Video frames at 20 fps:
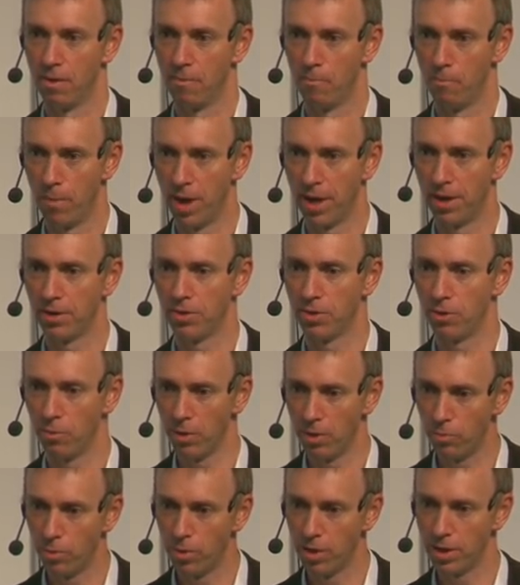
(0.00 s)
meant that
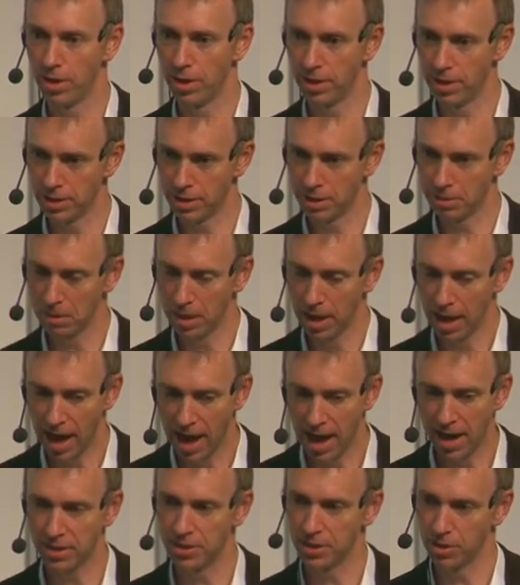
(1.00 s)
we really had